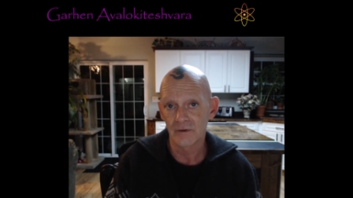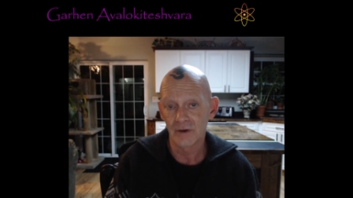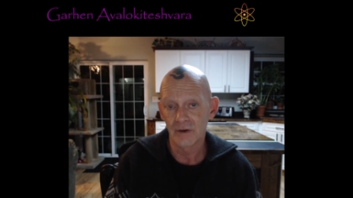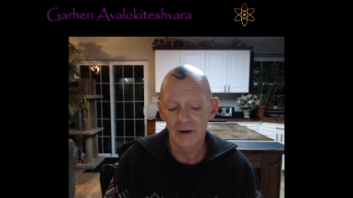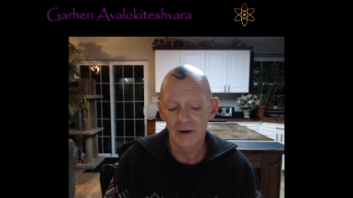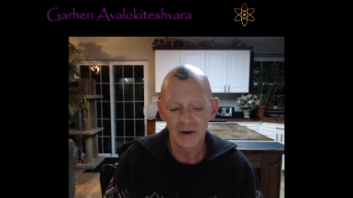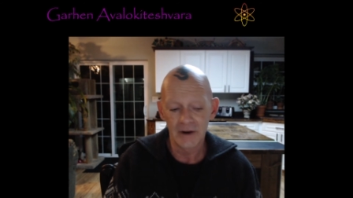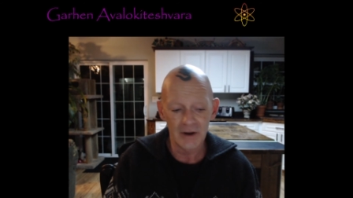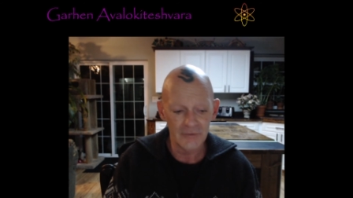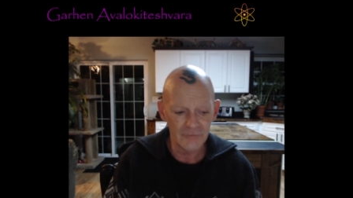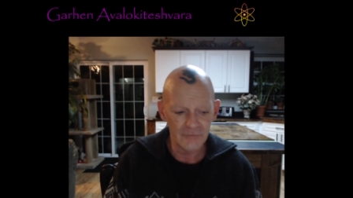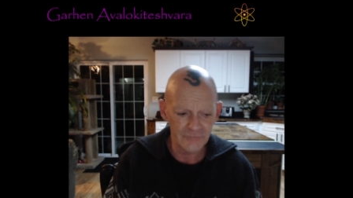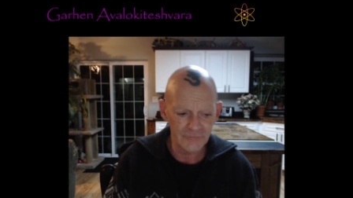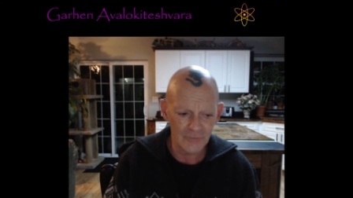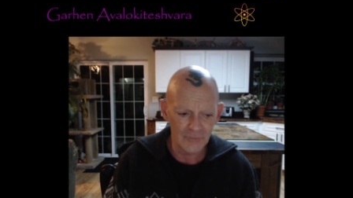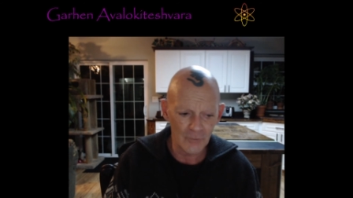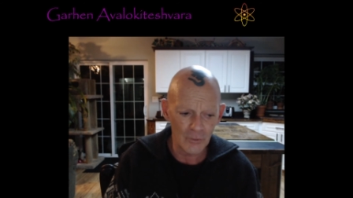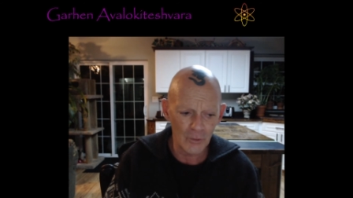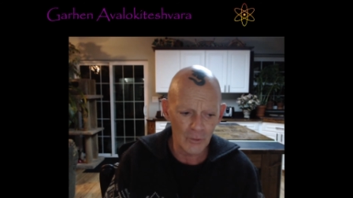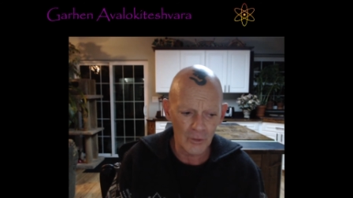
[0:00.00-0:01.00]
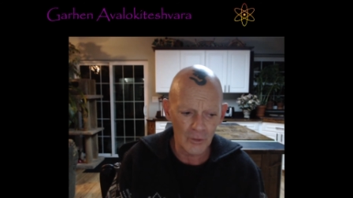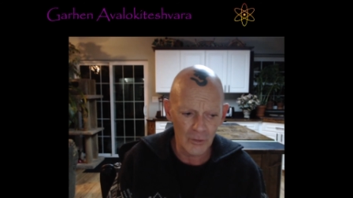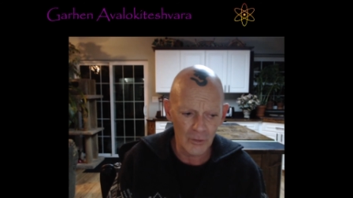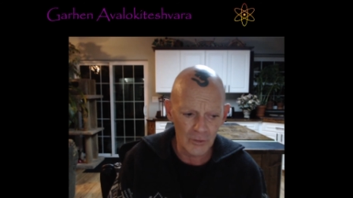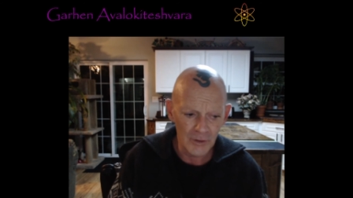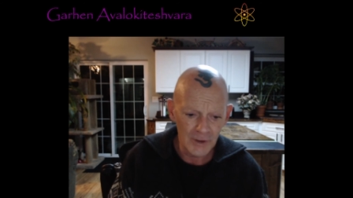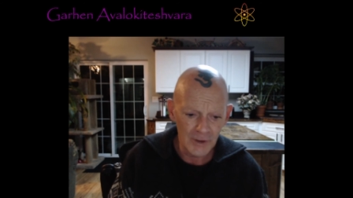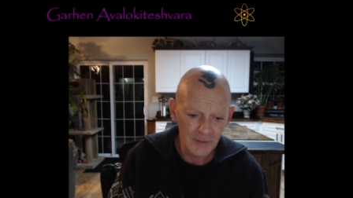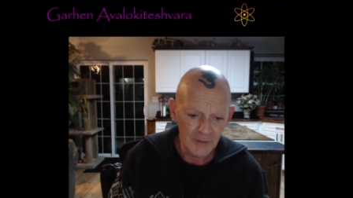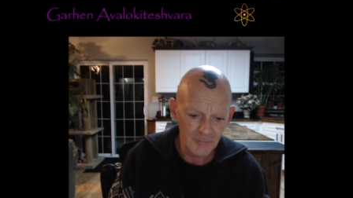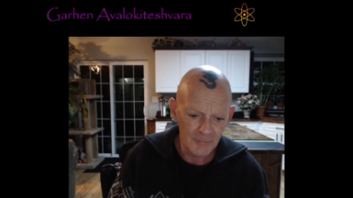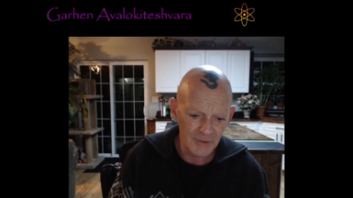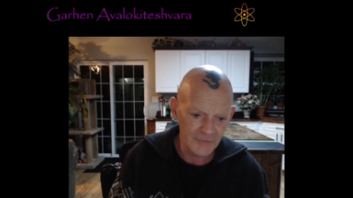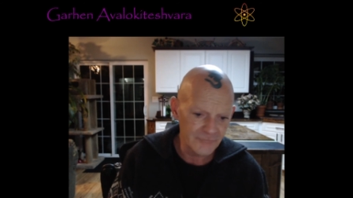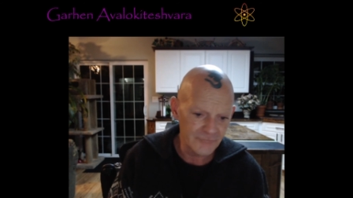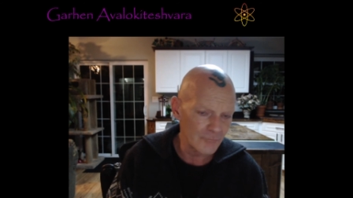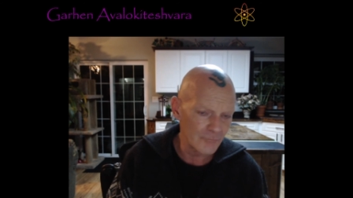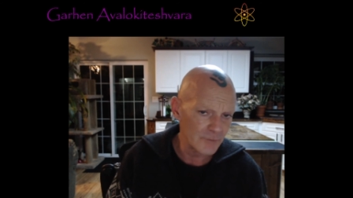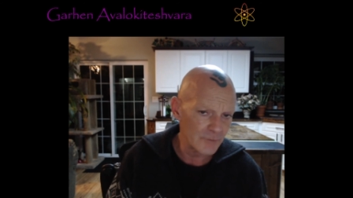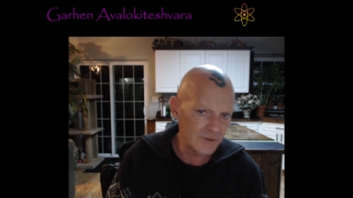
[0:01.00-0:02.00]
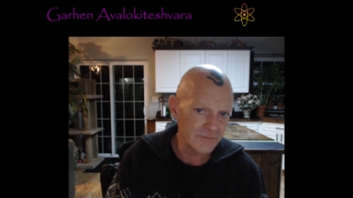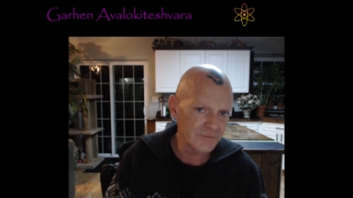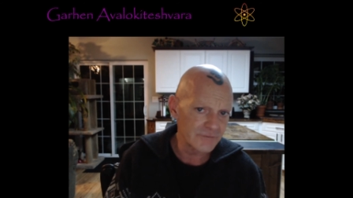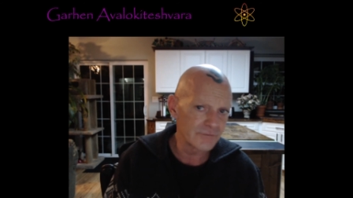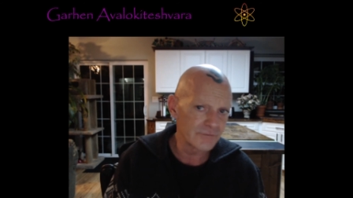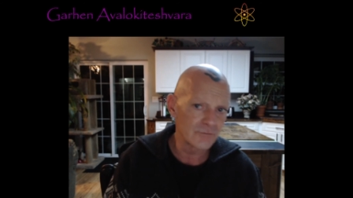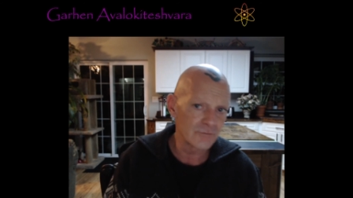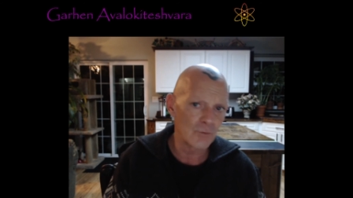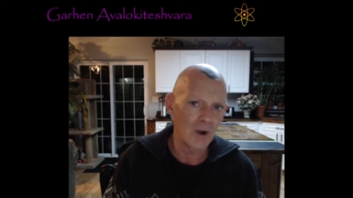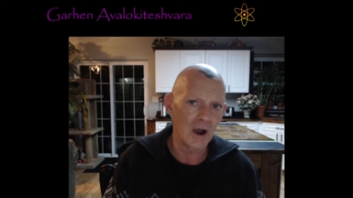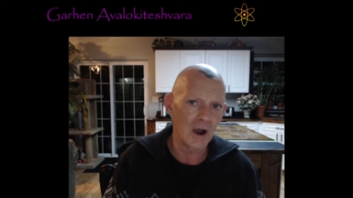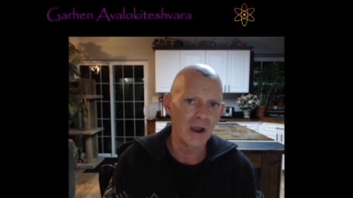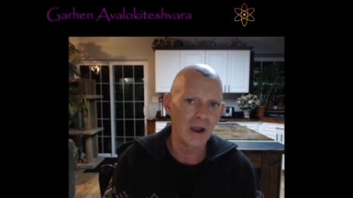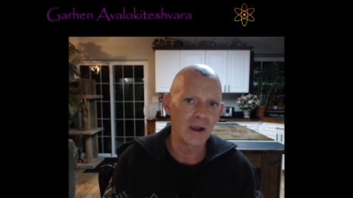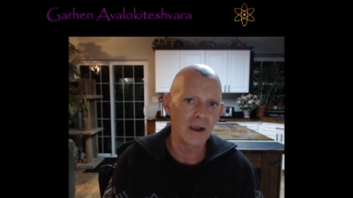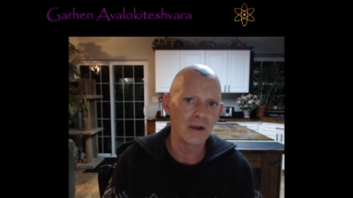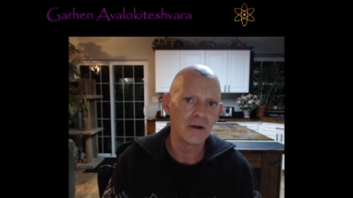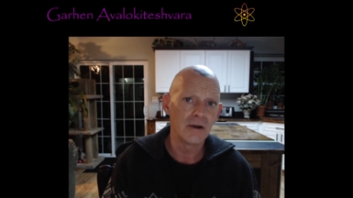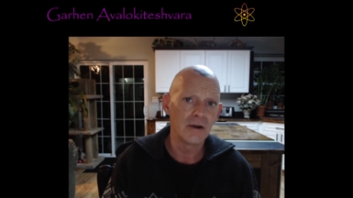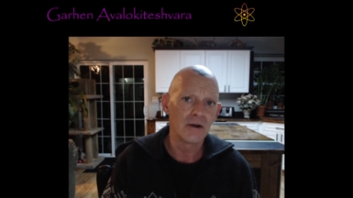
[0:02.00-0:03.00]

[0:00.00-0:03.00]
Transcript: Now, there's a whole bunch of reasons why